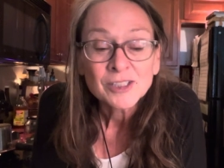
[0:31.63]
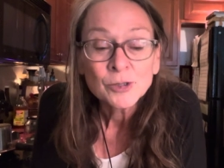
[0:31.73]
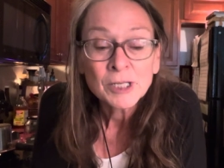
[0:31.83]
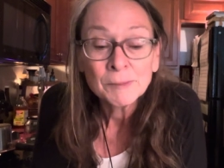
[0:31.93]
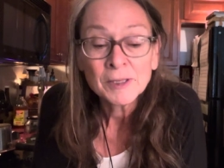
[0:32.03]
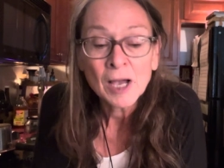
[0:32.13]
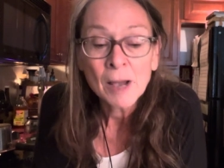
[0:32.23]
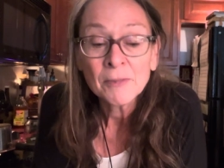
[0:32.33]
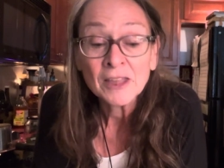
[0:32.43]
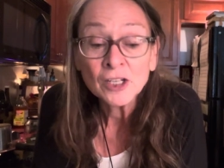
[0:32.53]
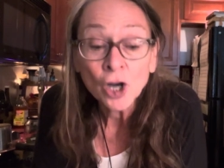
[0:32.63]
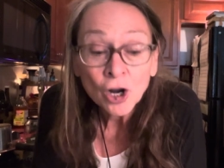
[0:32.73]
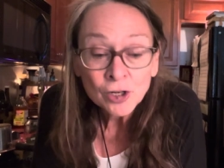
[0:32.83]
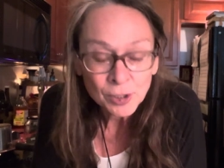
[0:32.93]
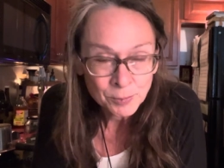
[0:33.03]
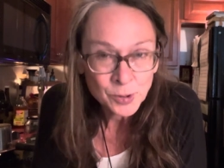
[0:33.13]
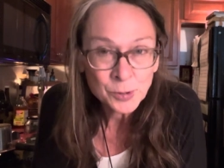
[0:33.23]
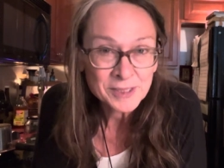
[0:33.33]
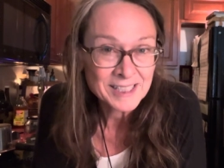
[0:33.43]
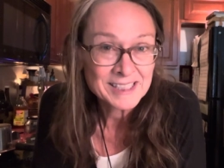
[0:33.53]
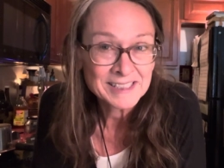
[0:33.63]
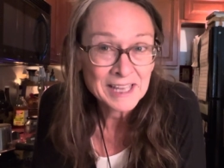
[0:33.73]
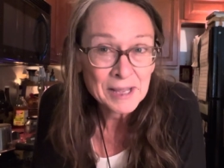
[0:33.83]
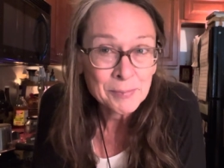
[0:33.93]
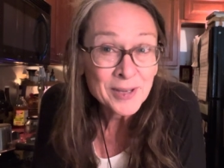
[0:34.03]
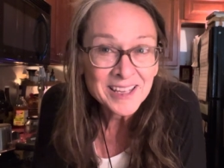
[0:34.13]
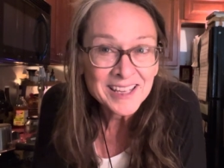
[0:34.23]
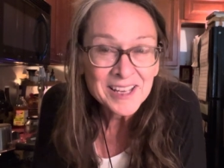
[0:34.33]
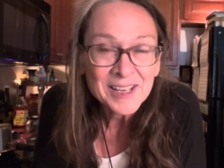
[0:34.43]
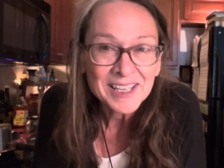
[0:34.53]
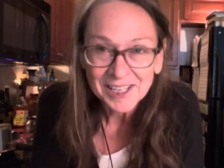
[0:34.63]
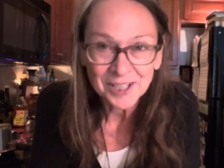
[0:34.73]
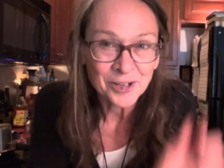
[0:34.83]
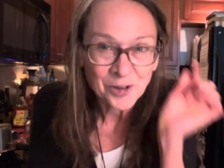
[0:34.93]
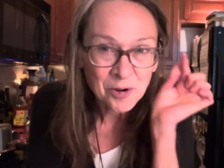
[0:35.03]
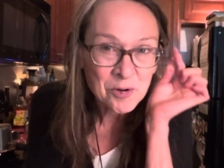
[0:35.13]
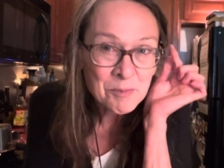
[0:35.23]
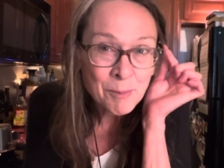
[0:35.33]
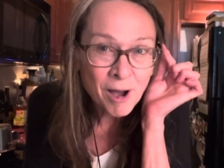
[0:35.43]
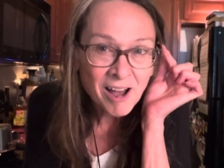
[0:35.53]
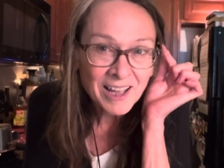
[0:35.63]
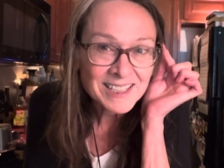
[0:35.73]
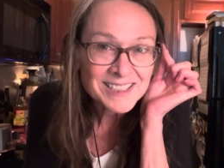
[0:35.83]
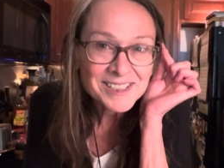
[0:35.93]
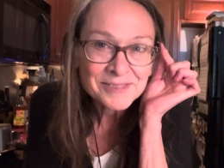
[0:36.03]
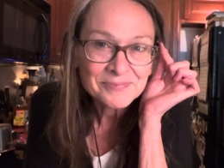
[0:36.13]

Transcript: you can become the narc abuse escapee in your own mind.